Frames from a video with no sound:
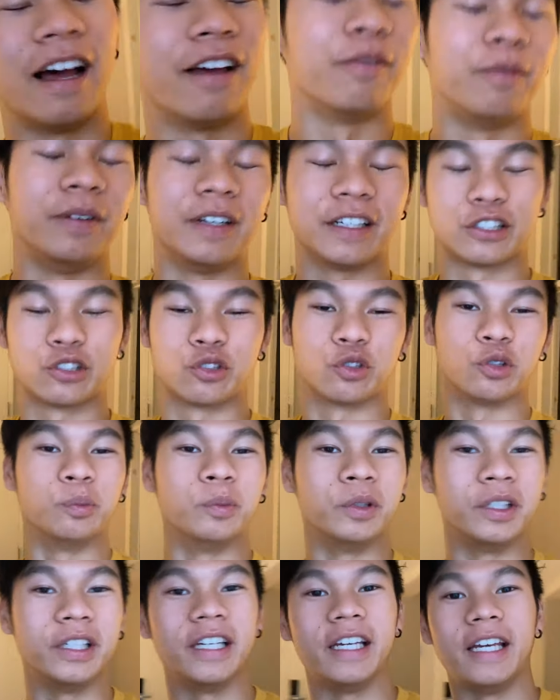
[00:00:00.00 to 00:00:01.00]
I've been
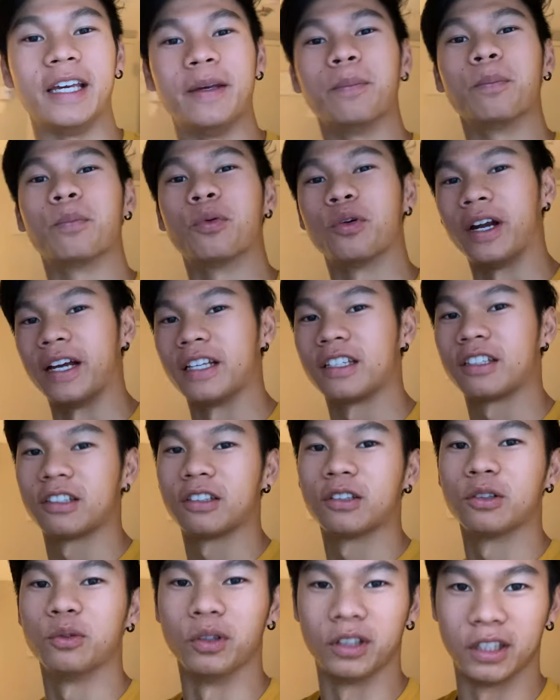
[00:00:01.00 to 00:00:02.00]
extremely
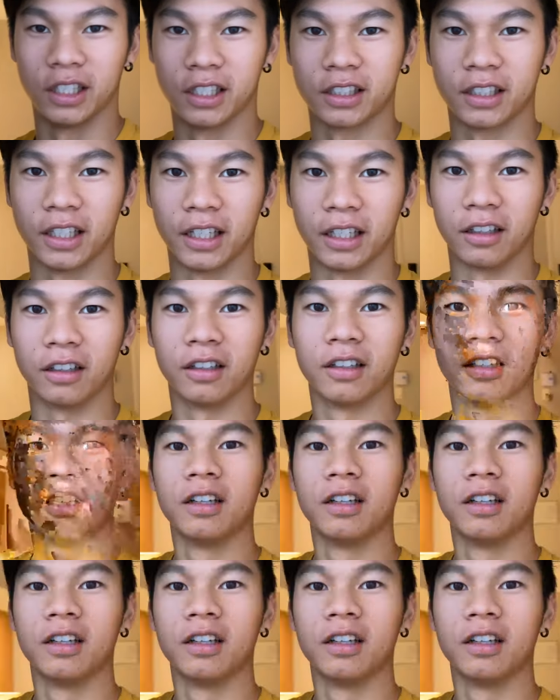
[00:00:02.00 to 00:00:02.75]
impressed with this thing,